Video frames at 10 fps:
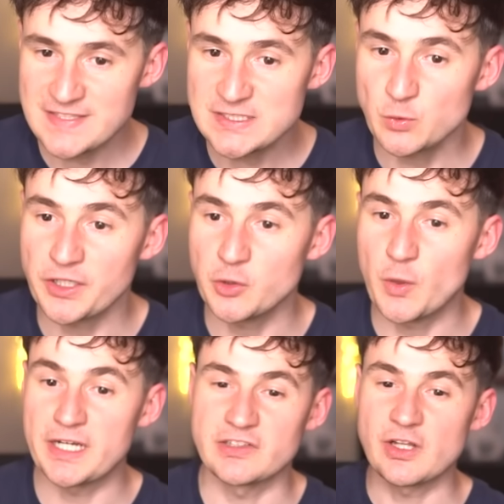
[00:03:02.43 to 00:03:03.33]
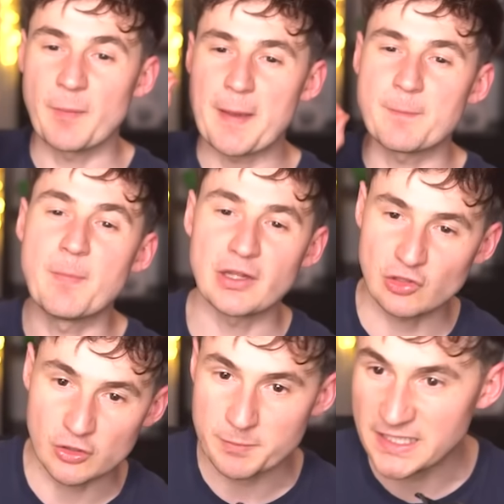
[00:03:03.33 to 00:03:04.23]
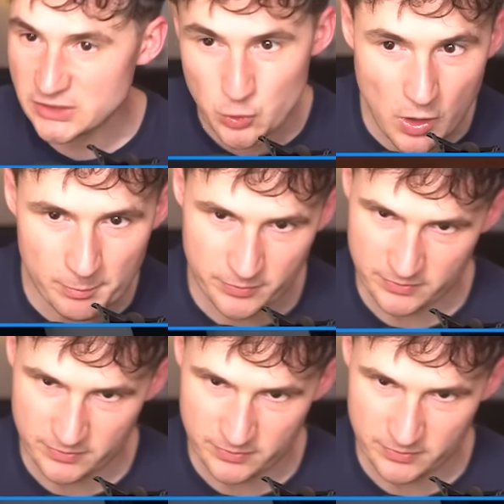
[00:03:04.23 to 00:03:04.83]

This is where you wait until my butler picks you up,